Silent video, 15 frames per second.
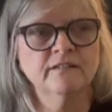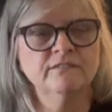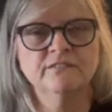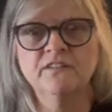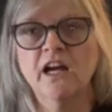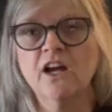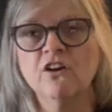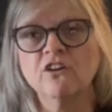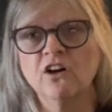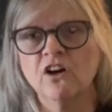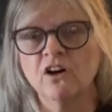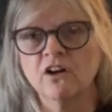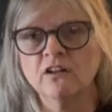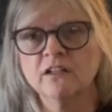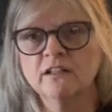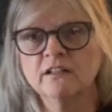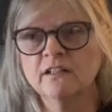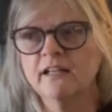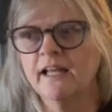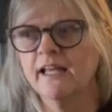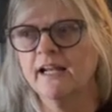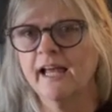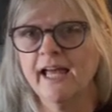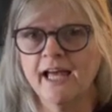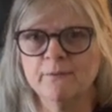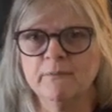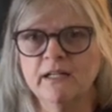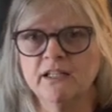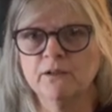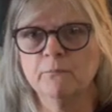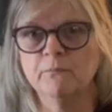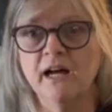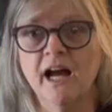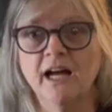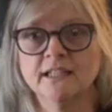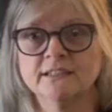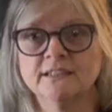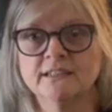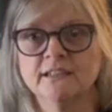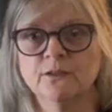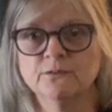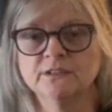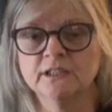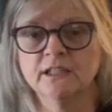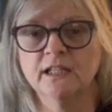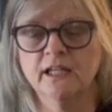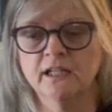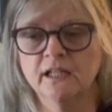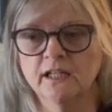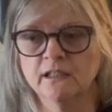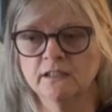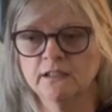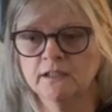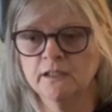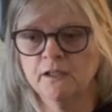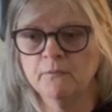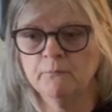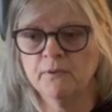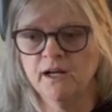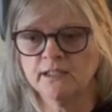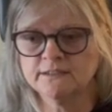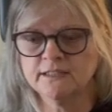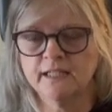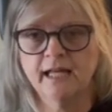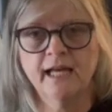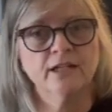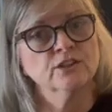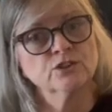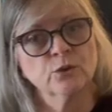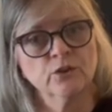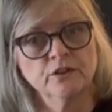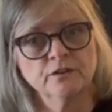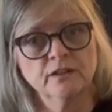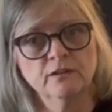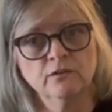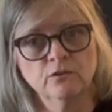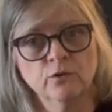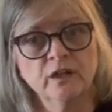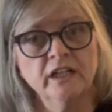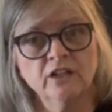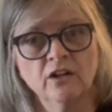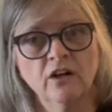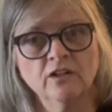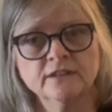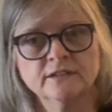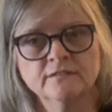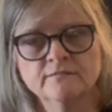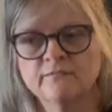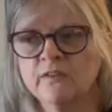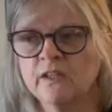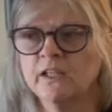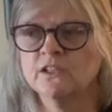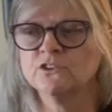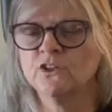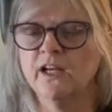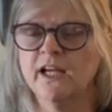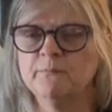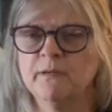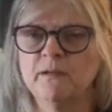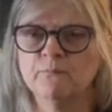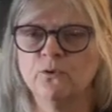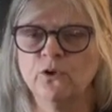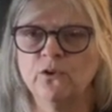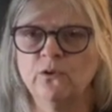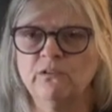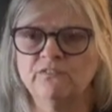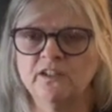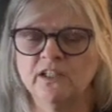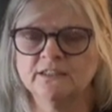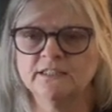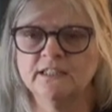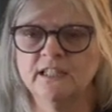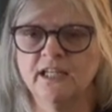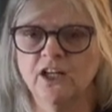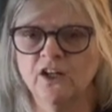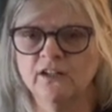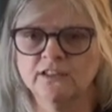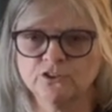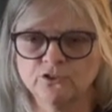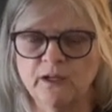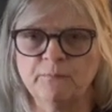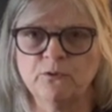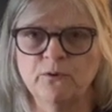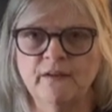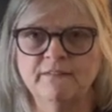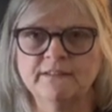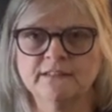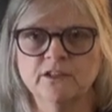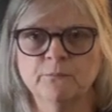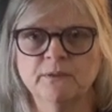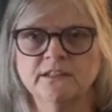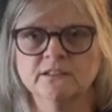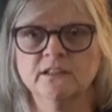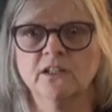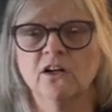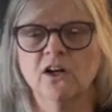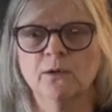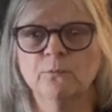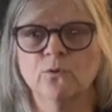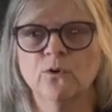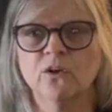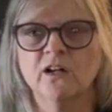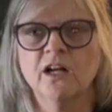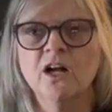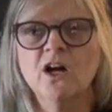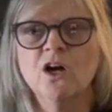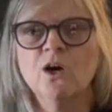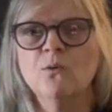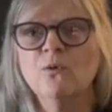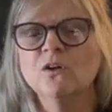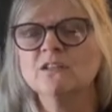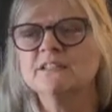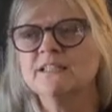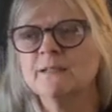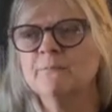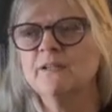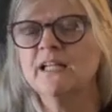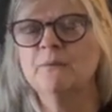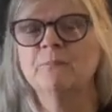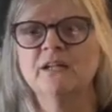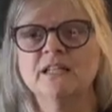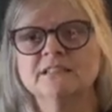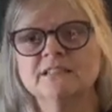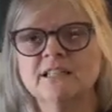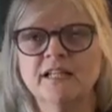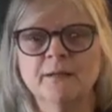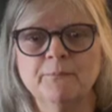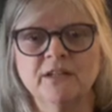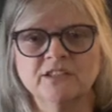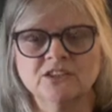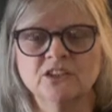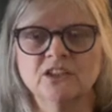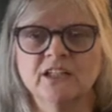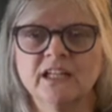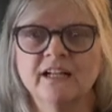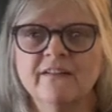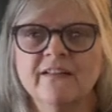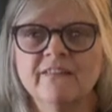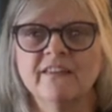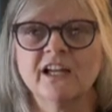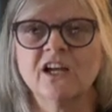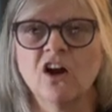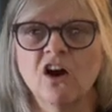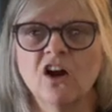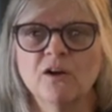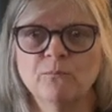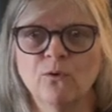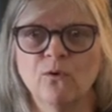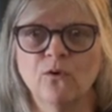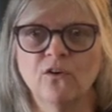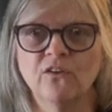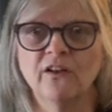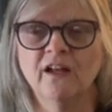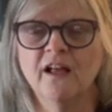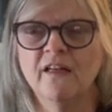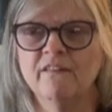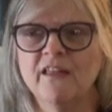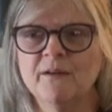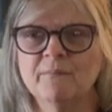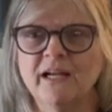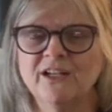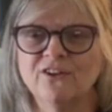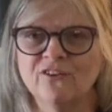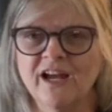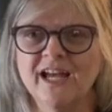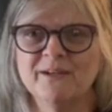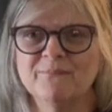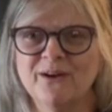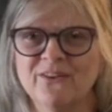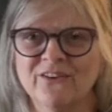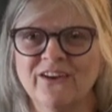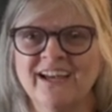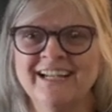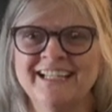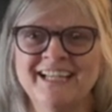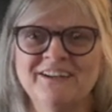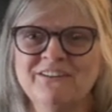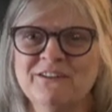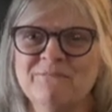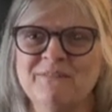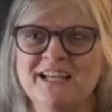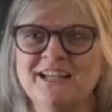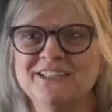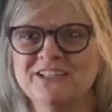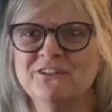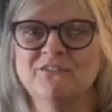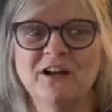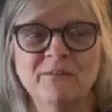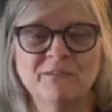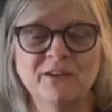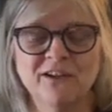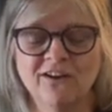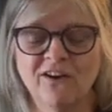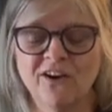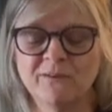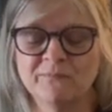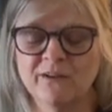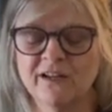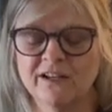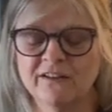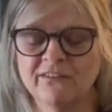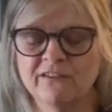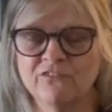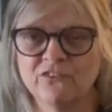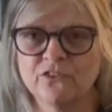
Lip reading: Fire Guard, and I had my little box. It was in a box that had assorted greeting cards. So I had my embroidery floss in there, and it's wrapped around this little piece of cardboard. Well, somebody picks it up and is looking, and the cardboard that my grandmother had given me, she'd wrapped the